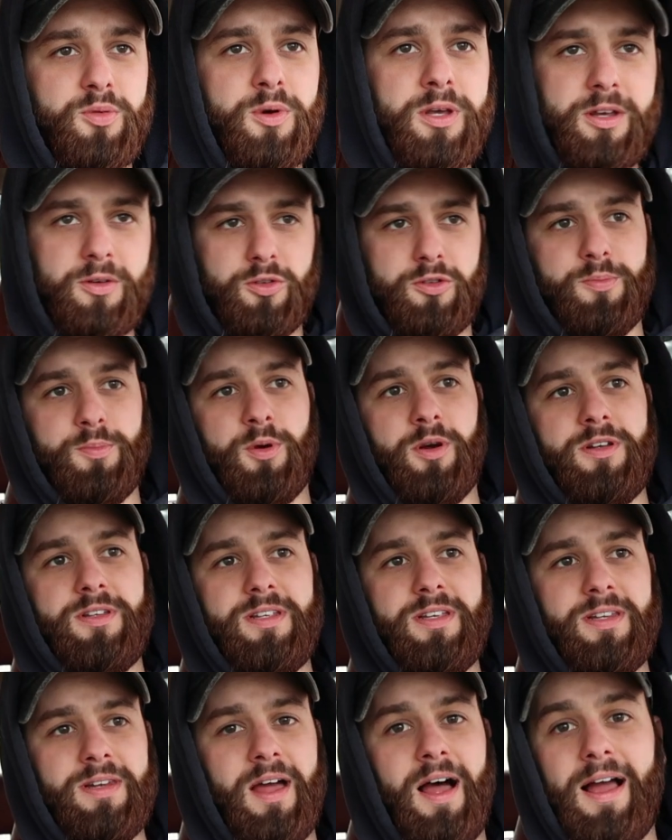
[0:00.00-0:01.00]
week was
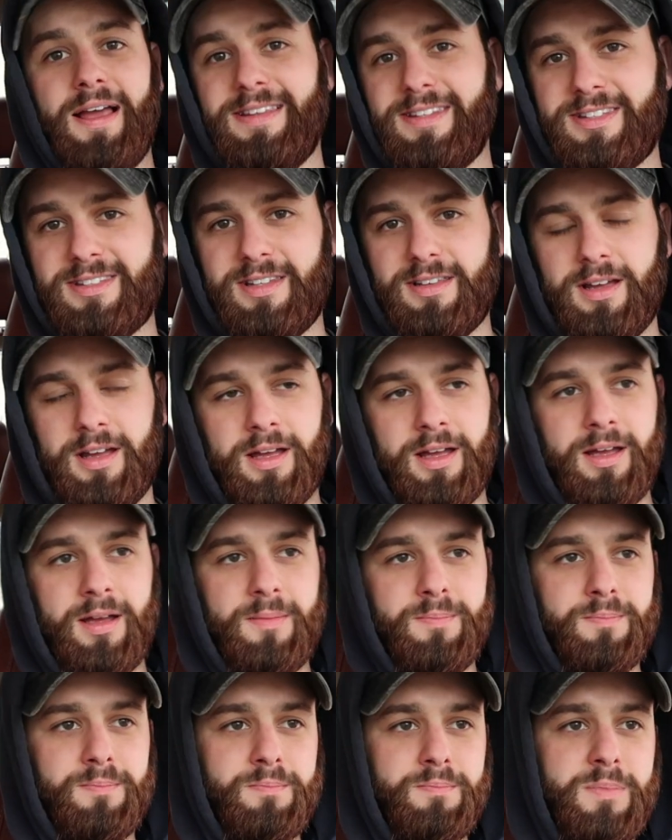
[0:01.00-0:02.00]
pretty nice,
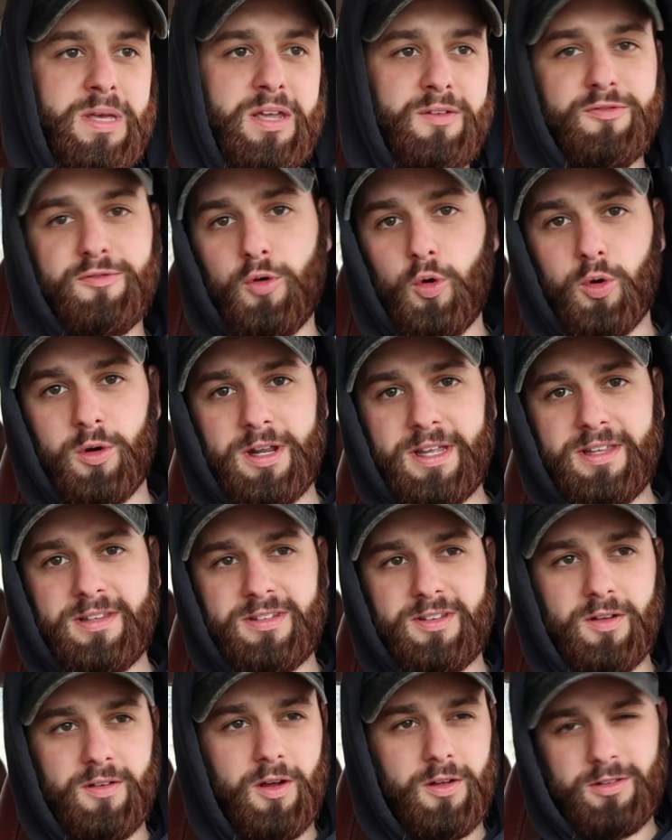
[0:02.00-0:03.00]
mid
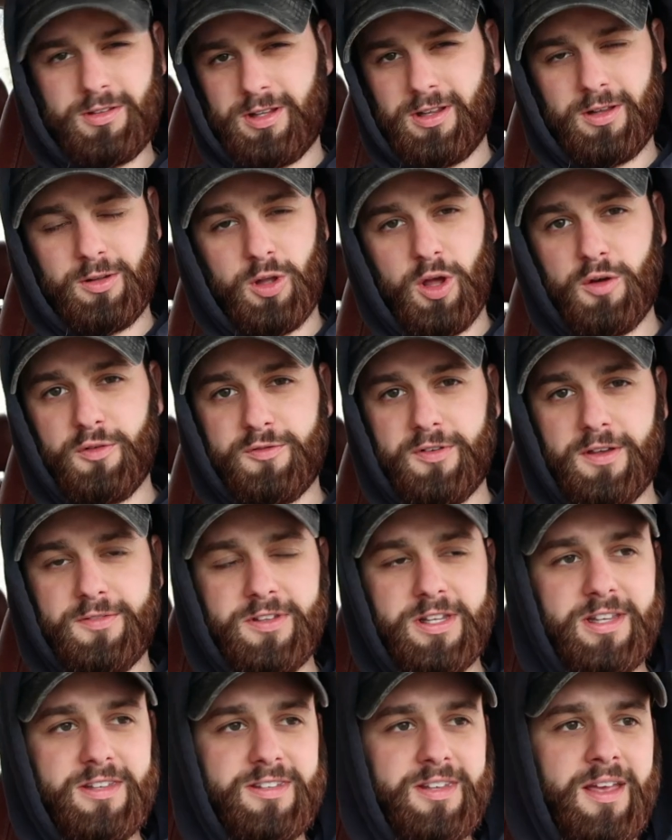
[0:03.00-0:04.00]
40s to low
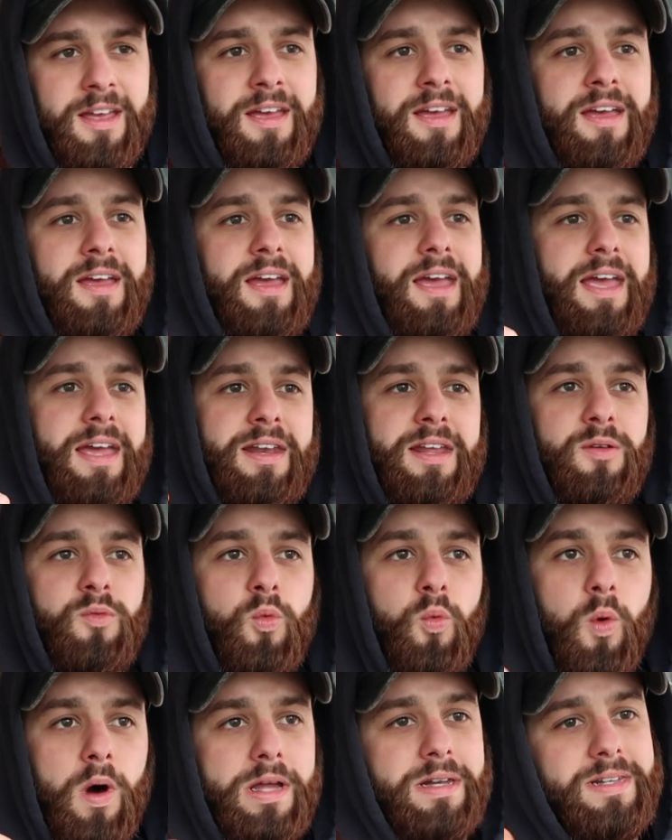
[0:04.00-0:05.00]
50s, and
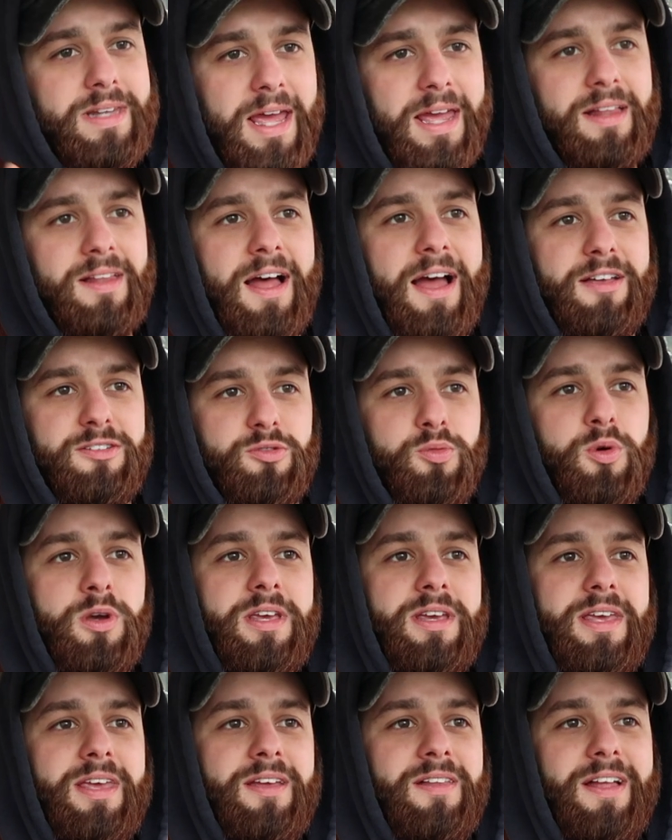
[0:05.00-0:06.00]
then one day last
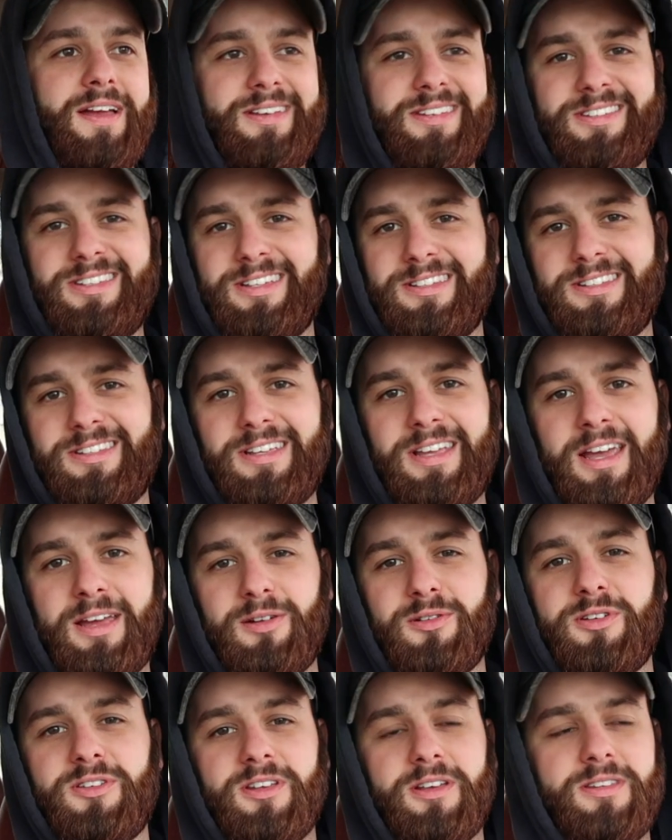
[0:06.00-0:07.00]
week hit like 68
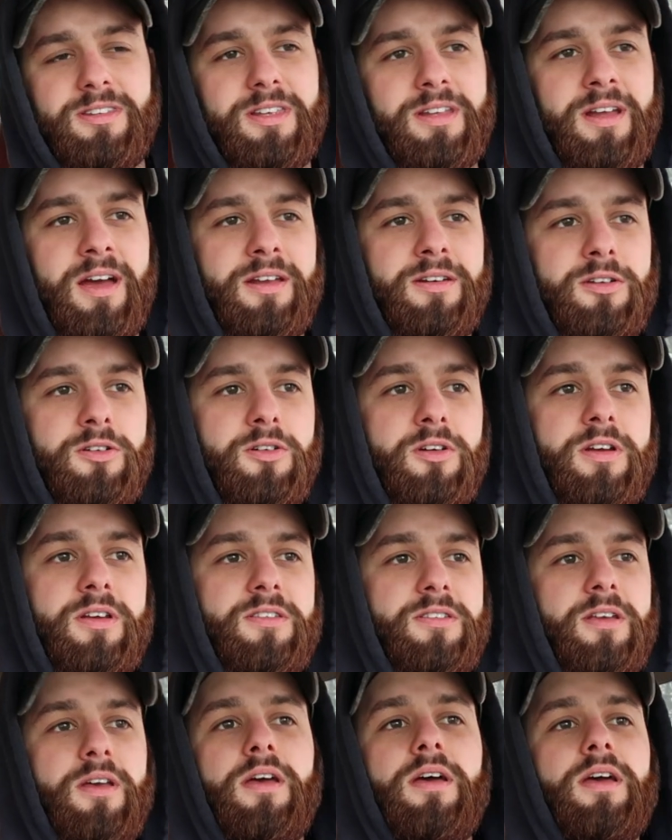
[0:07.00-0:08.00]
or 69
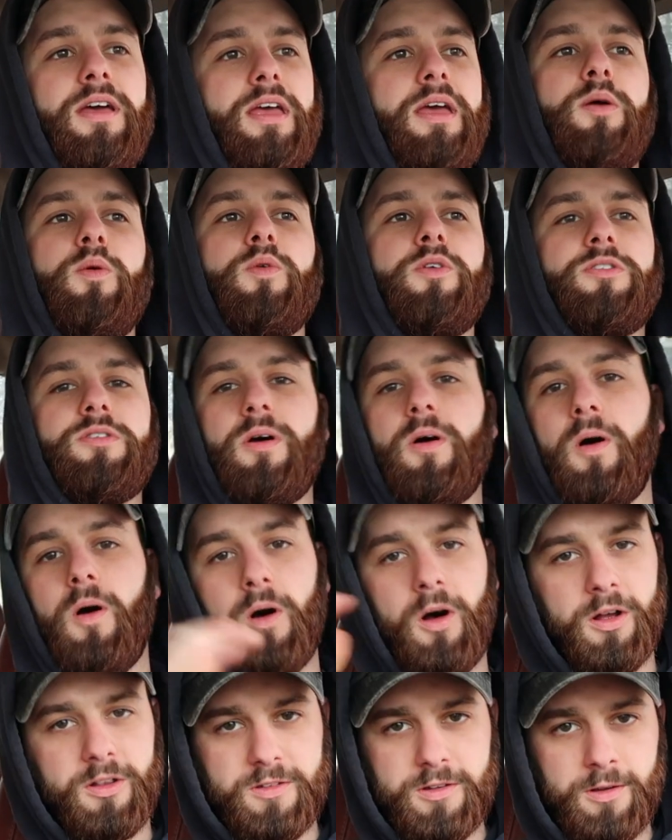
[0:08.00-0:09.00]
degrees. It was
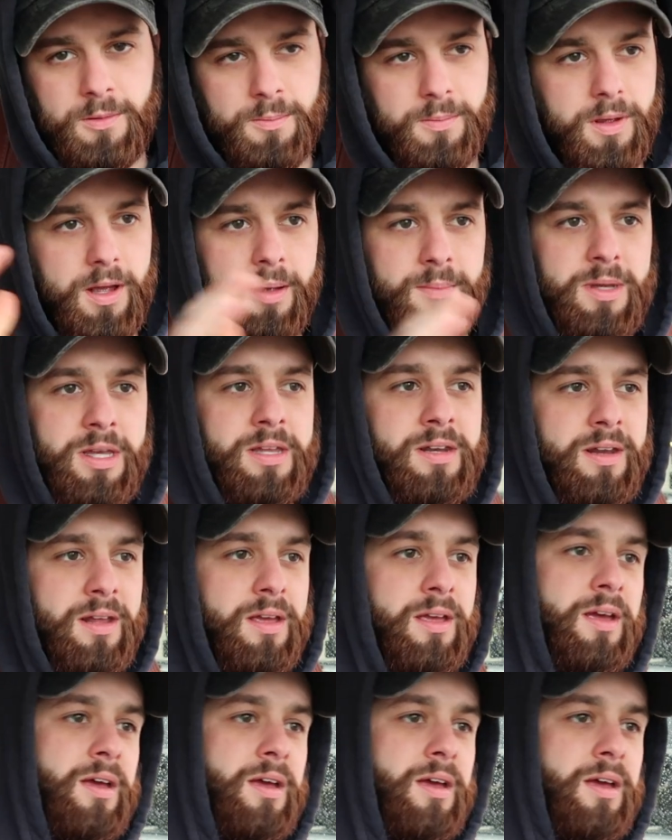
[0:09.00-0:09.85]
awesome. I mean,